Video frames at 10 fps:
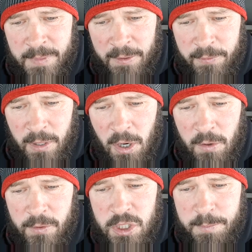And for the
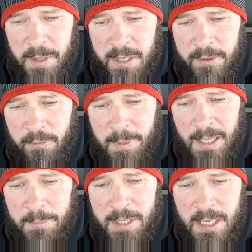overspreading of
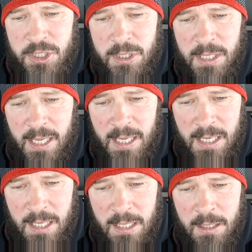abomination,
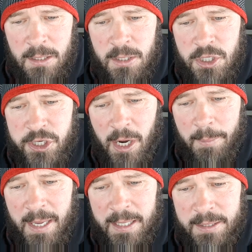he shall
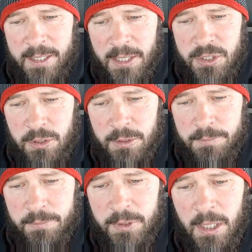make it desolate.
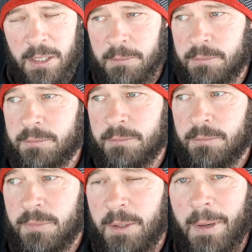Okay?
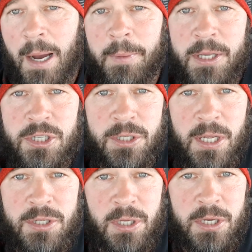The abomination,
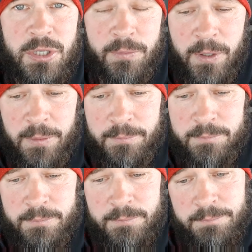desolation, right?
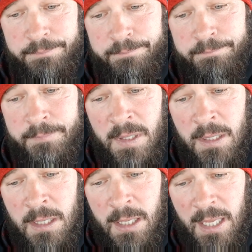
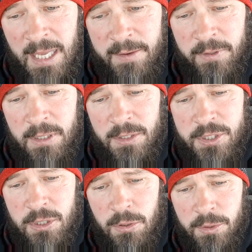Even
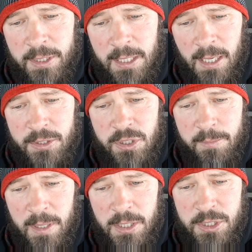until the
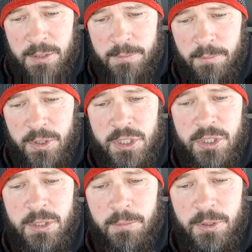consummation, which
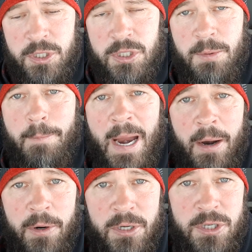is the which is the
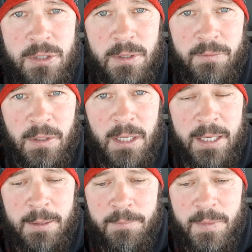marriage of the
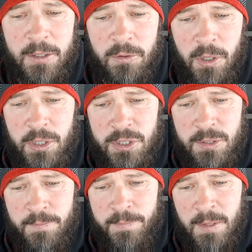Lamb and Christ,